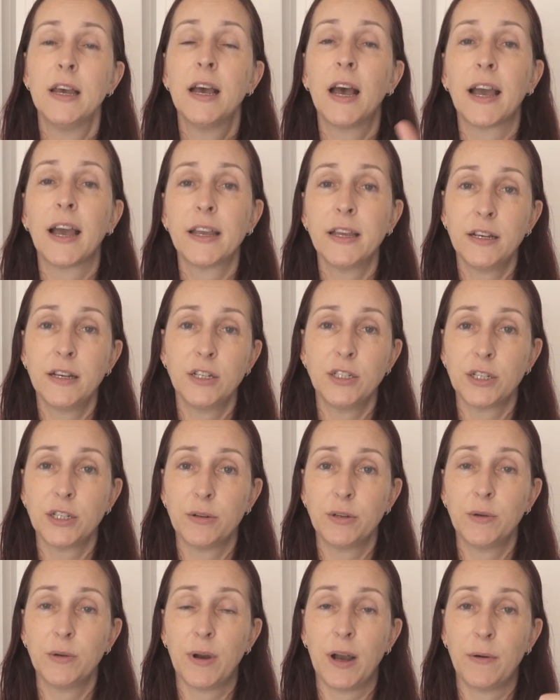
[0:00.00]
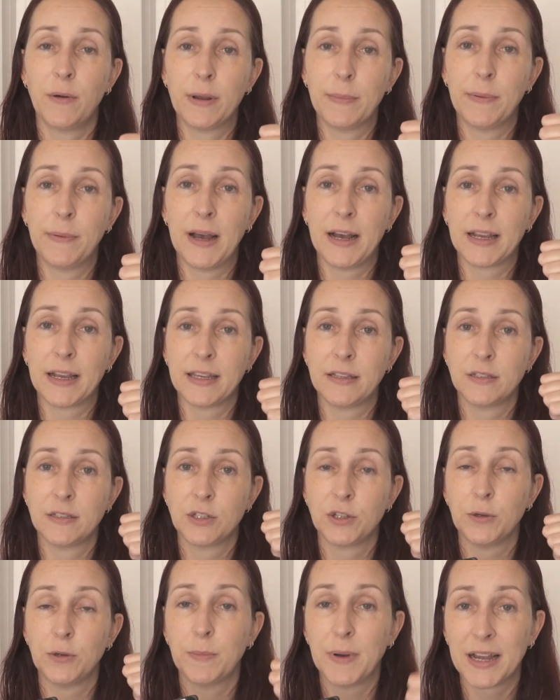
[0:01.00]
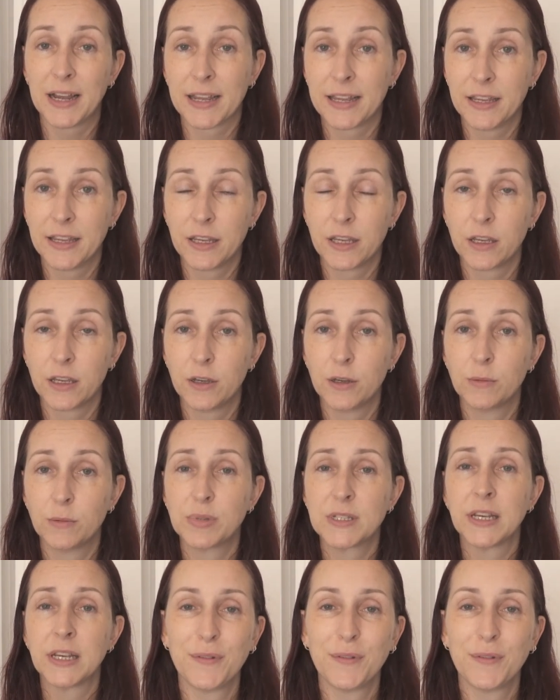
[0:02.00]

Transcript: I'm going to show you how I pack into packing cubes.